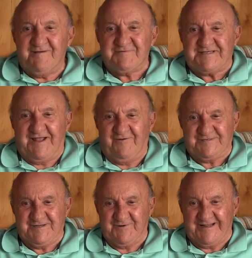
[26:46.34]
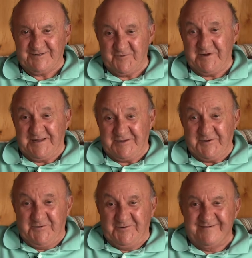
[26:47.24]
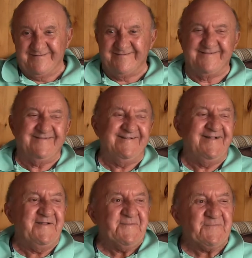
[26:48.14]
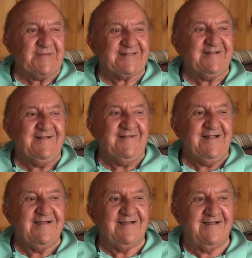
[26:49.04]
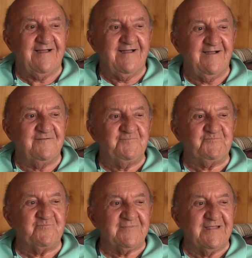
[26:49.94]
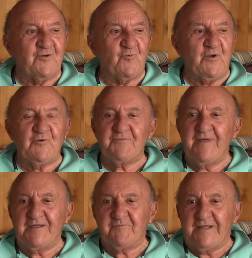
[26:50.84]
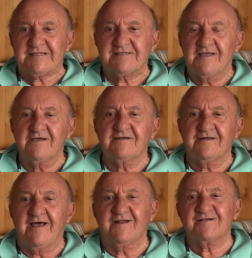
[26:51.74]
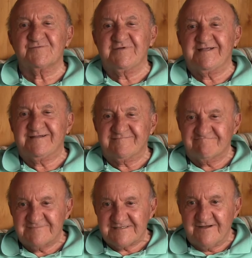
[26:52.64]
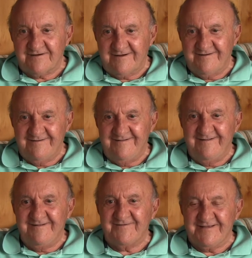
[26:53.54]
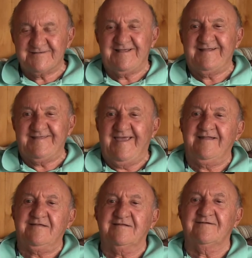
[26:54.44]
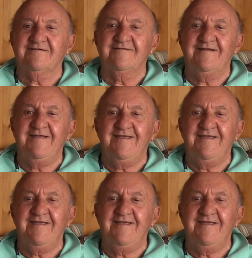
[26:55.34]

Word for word: themselves. They were like 22. But uh, we would make bets $100 we get sunk, things like that, you know,